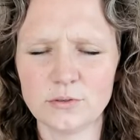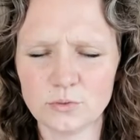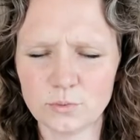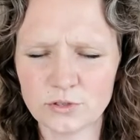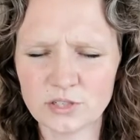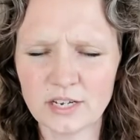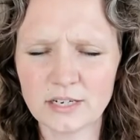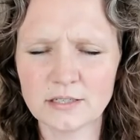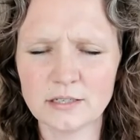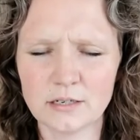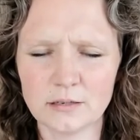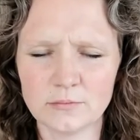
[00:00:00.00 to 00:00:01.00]

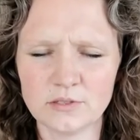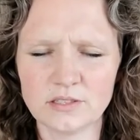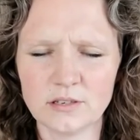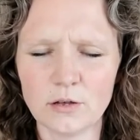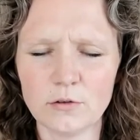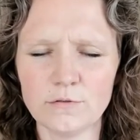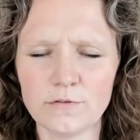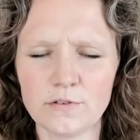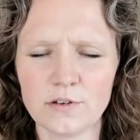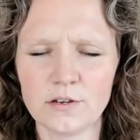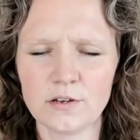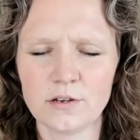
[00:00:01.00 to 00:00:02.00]
protecting himself
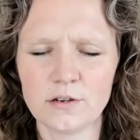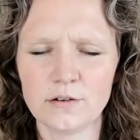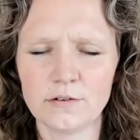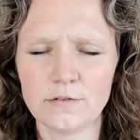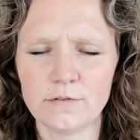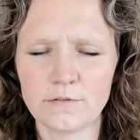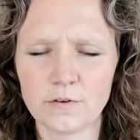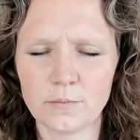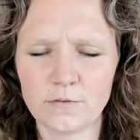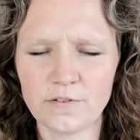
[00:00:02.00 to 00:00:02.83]
from